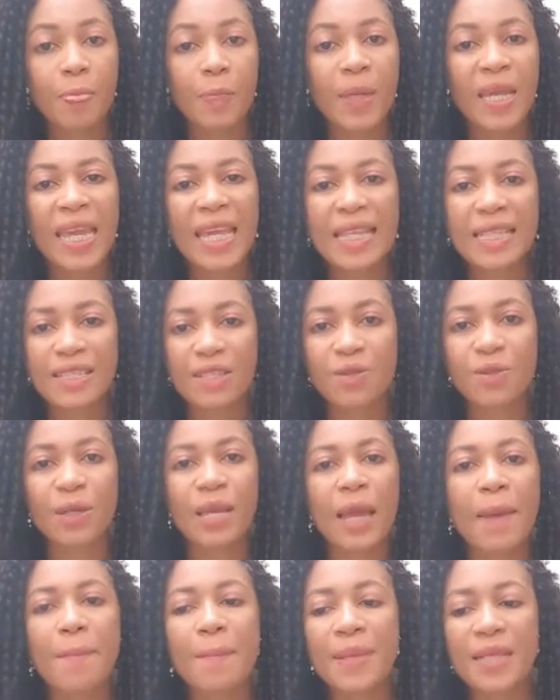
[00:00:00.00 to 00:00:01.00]
hit, to
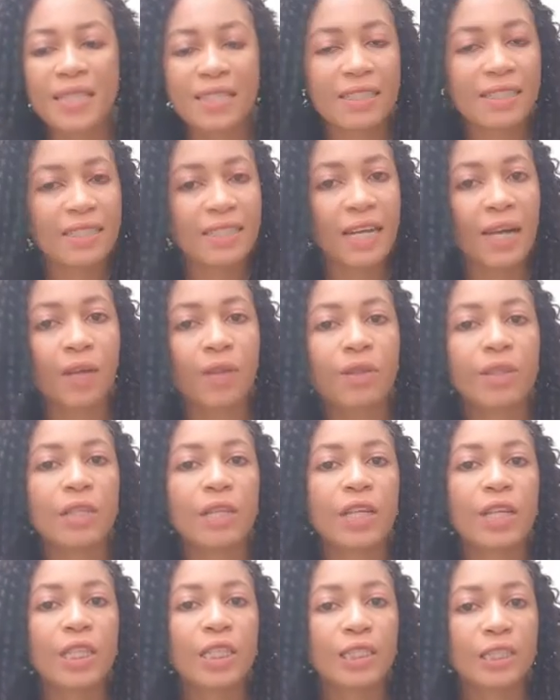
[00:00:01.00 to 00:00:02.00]
get beaten down,
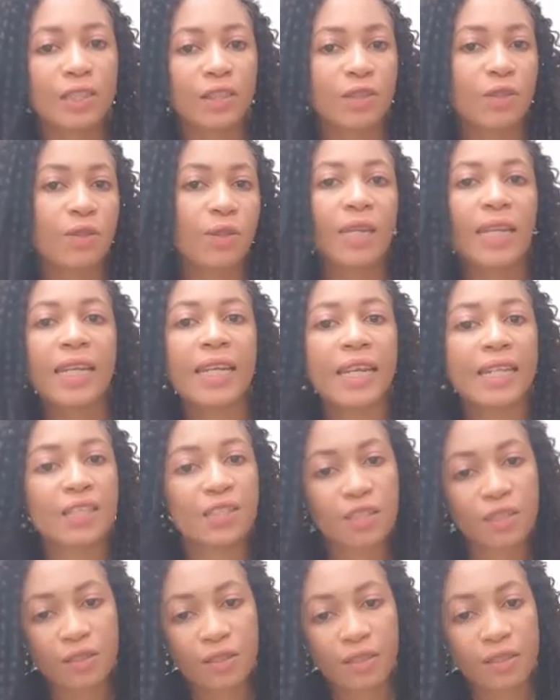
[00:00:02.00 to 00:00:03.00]
just so
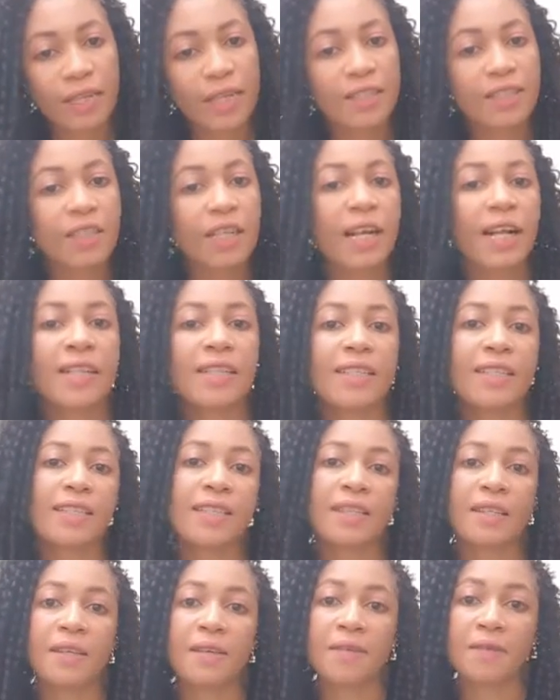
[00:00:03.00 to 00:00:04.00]
that their child
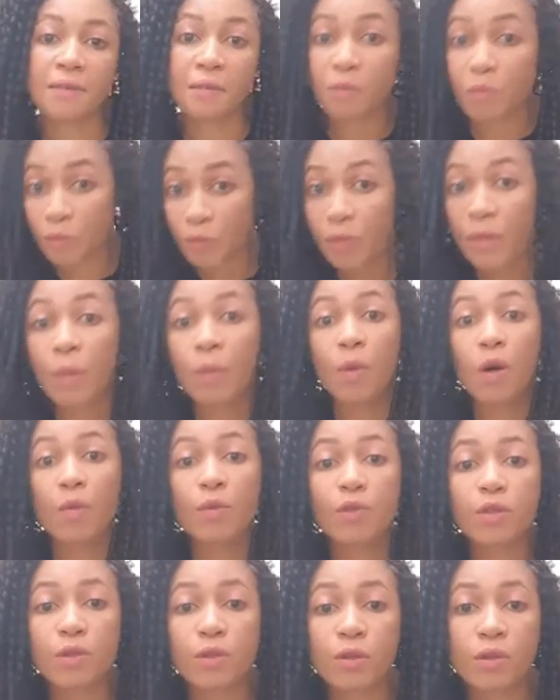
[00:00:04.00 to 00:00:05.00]
is safe, the
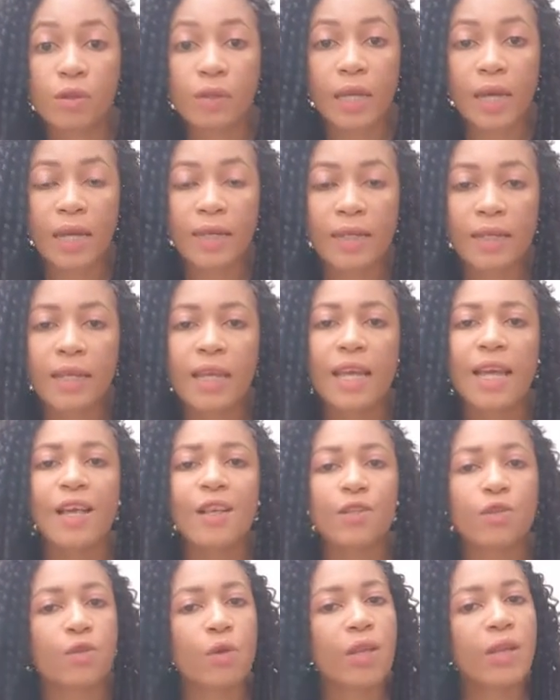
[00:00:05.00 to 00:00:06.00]
moms to do that.
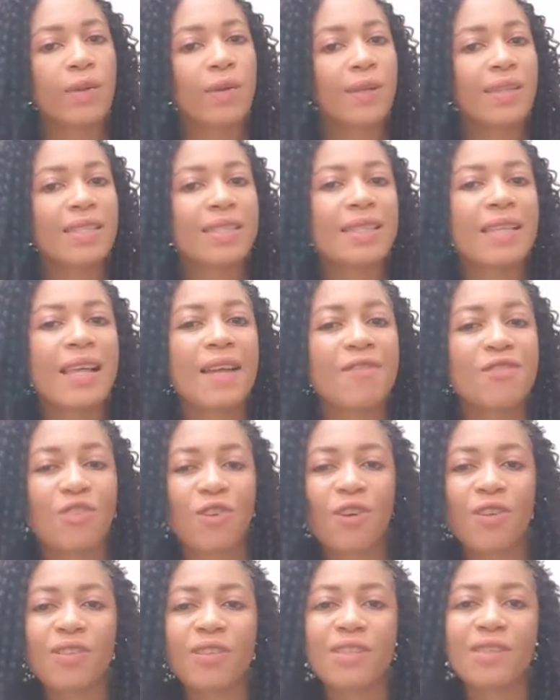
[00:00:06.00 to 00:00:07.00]
So it was left
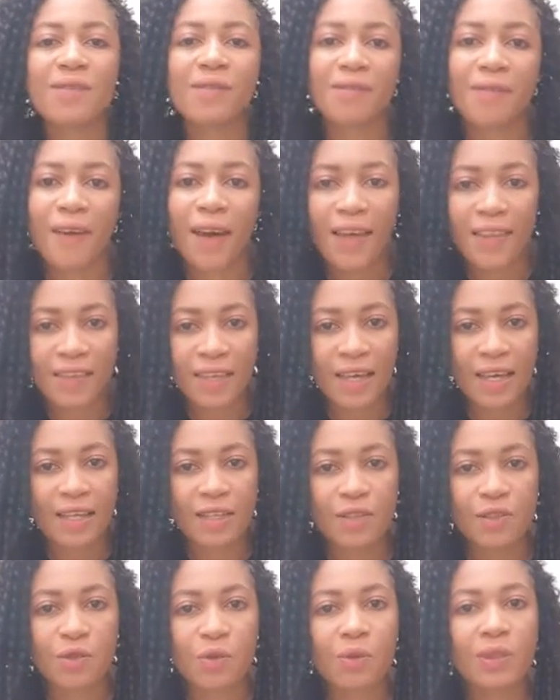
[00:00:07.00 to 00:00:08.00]
on the father
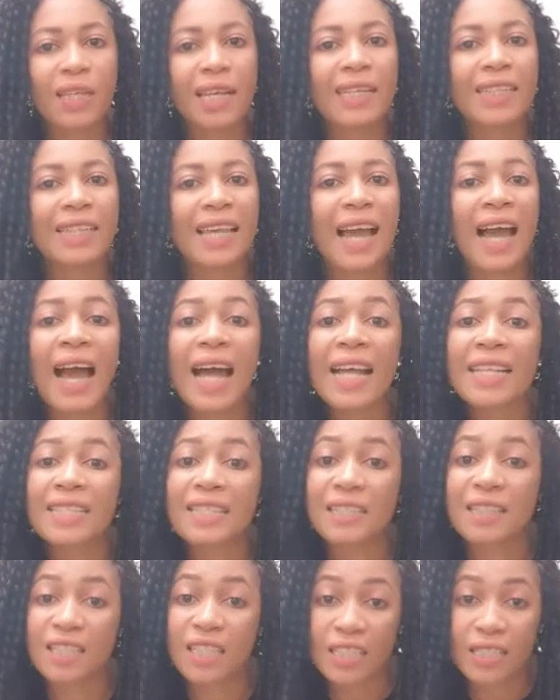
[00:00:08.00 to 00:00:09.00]
to take the hard
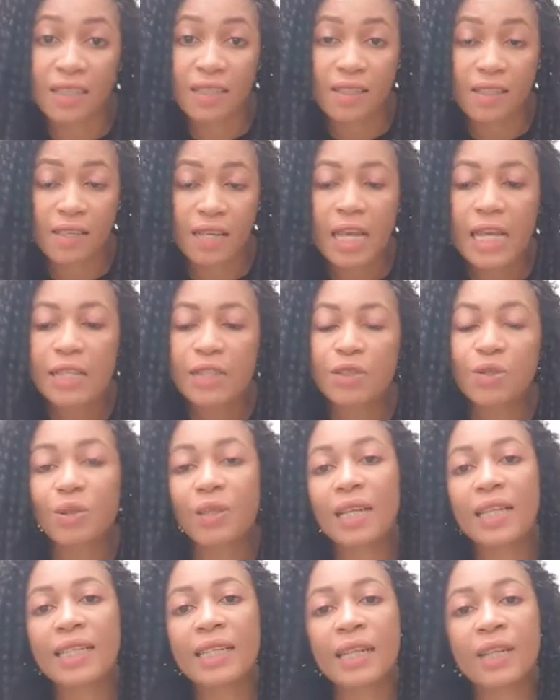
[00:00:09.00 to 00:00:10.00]
decisions, to
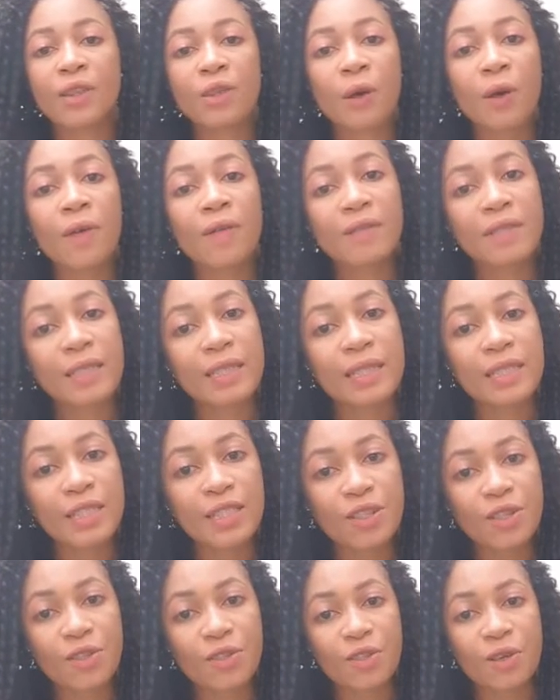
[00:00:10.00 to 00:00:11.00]
take the tough
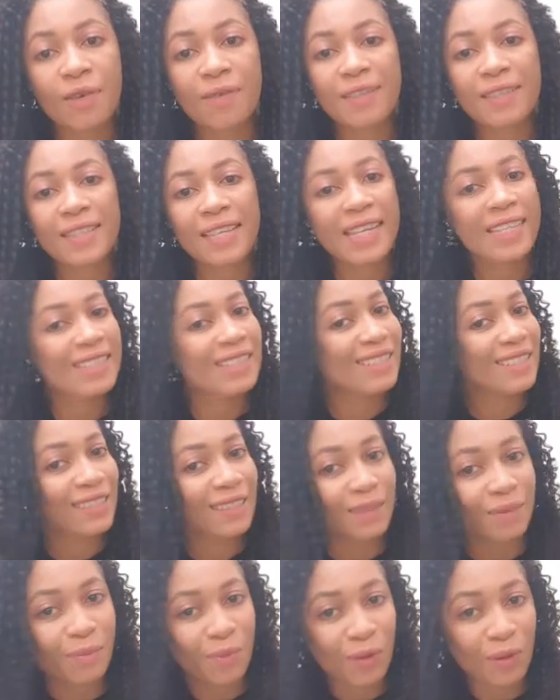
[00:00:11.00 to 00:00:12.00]
decisions of snatching
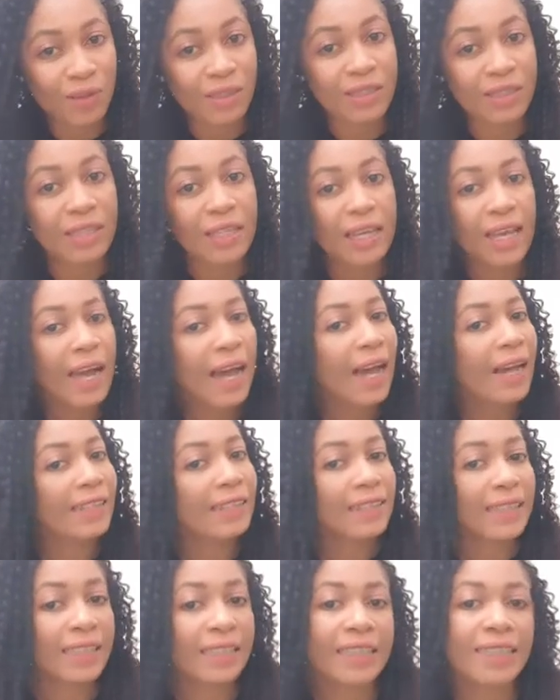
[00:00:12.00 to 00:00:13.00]
these boys
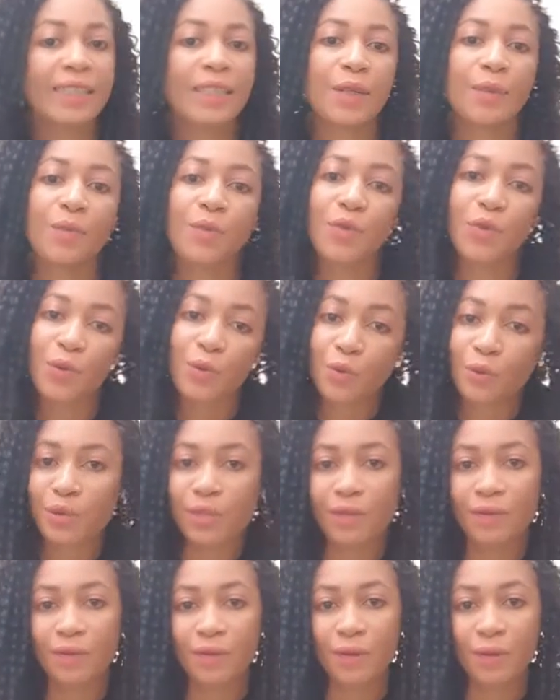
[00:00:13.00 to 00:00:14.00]
and taking them through
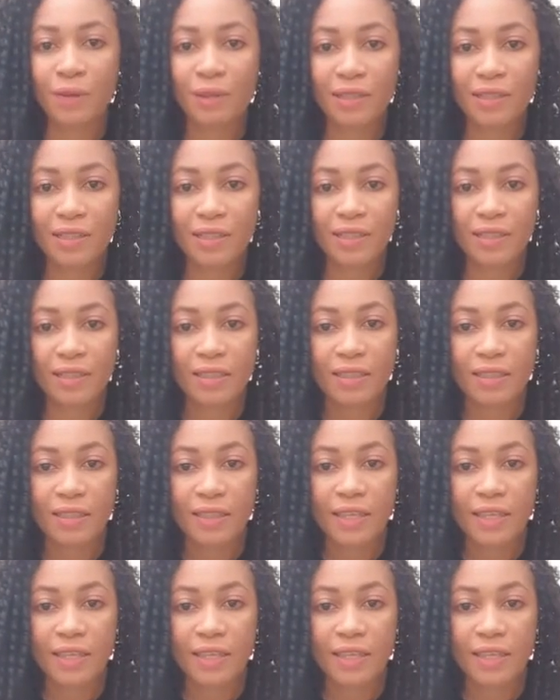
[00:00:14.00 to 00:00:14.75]
the forest.